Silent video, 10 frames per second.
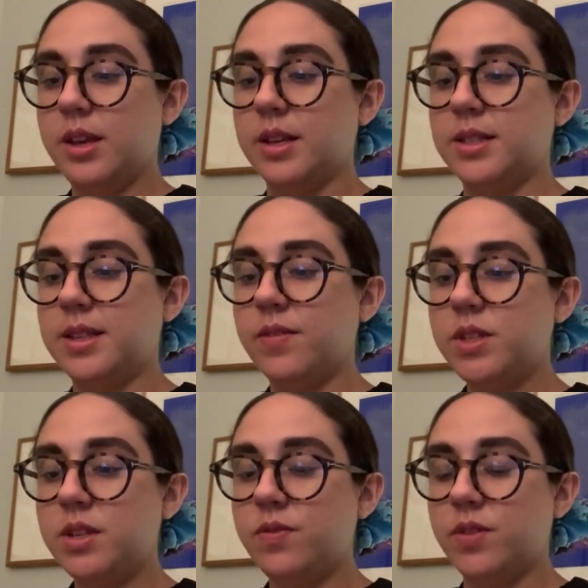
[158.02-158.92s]
In
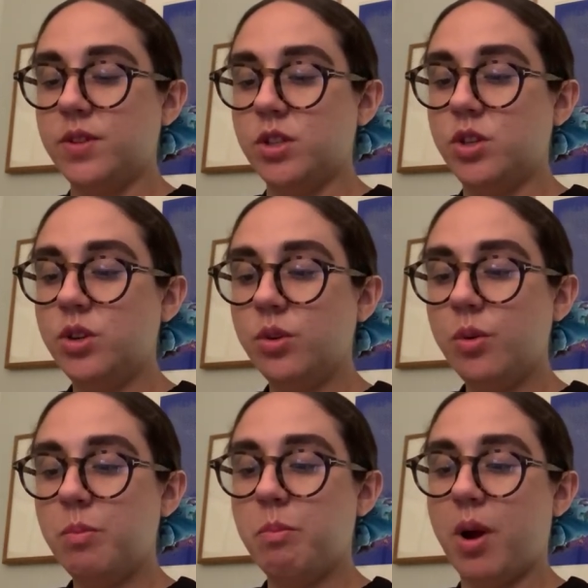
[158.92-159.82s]

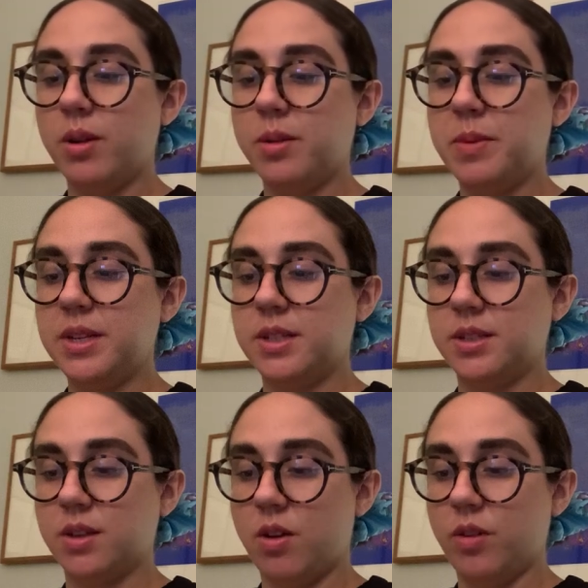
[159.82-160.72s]
1752, Parliament
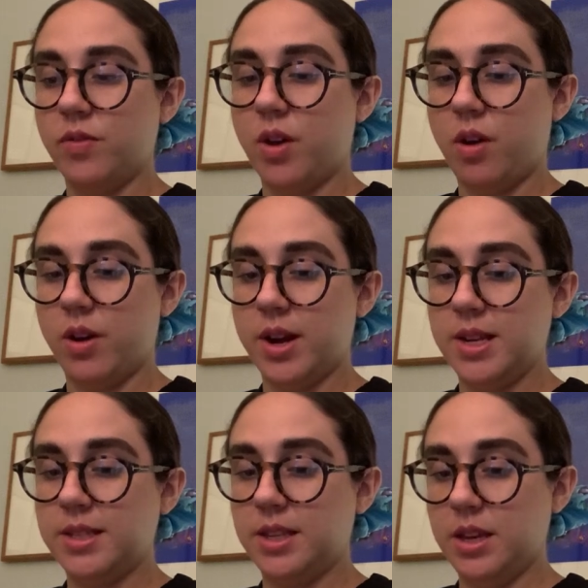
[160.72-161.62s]
dissolved the
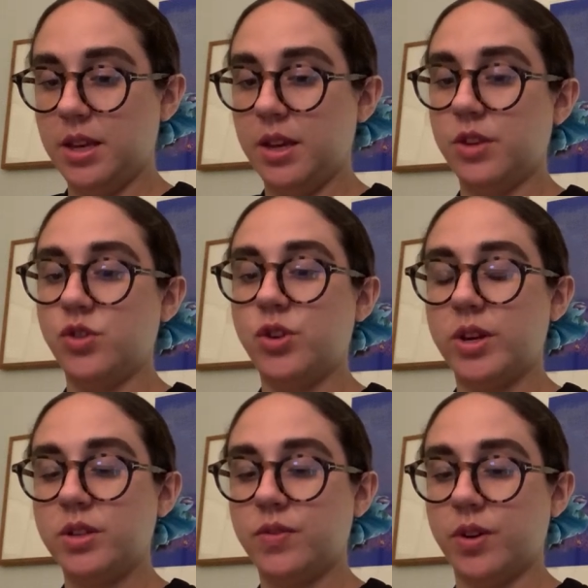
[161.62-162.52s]
RAC and
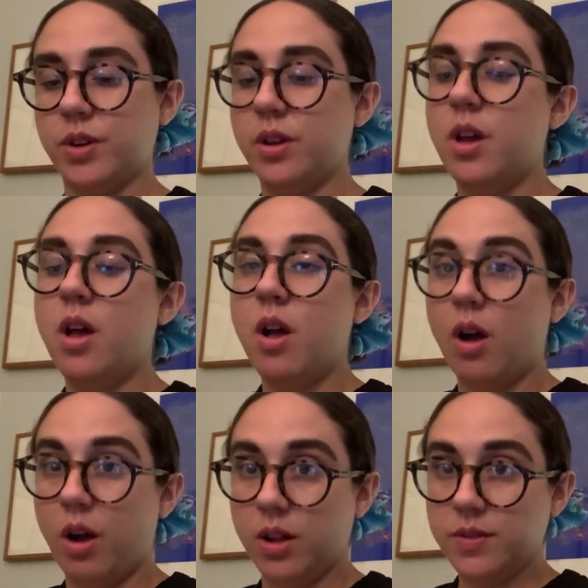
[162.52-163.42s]
transferred
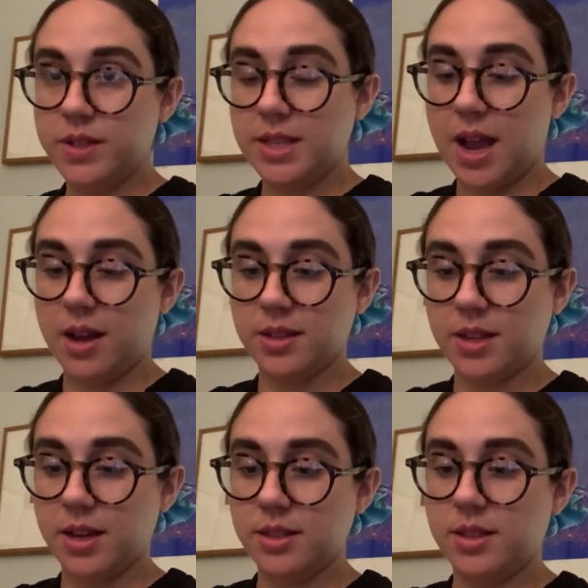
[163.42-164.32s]
all of its
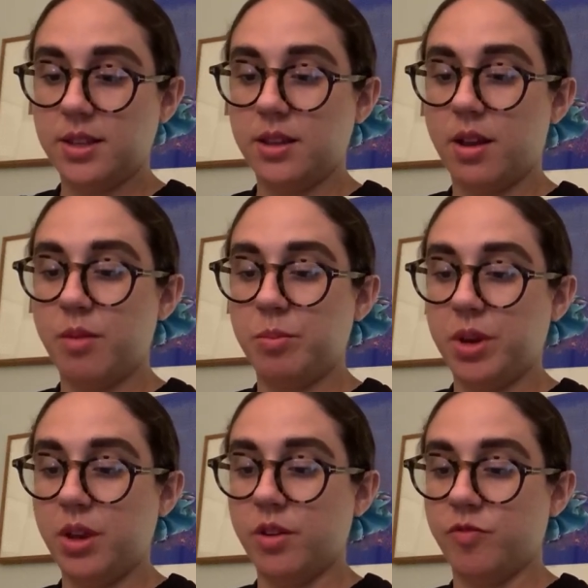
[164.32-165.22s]
assets to the
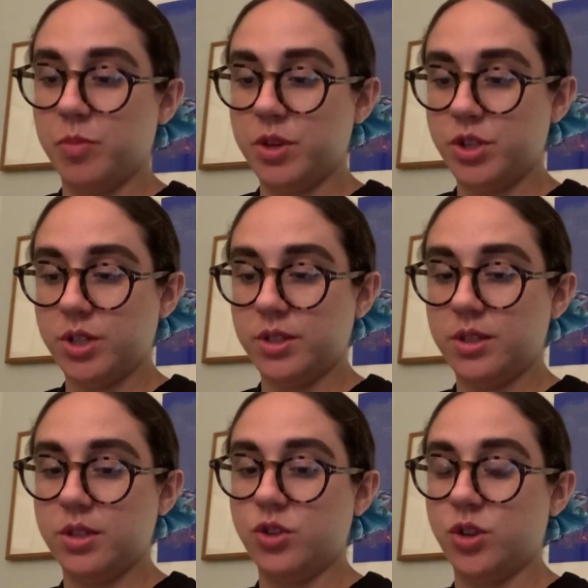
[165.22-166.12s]
Company of
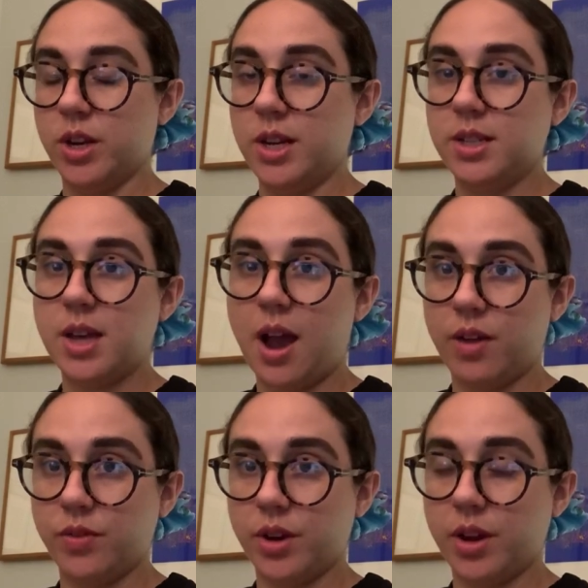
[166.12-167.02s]
Merchants Trading to
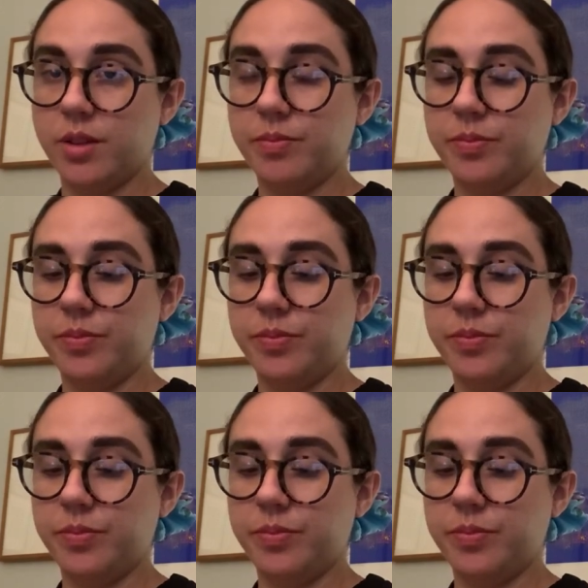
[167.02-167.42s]
Africa.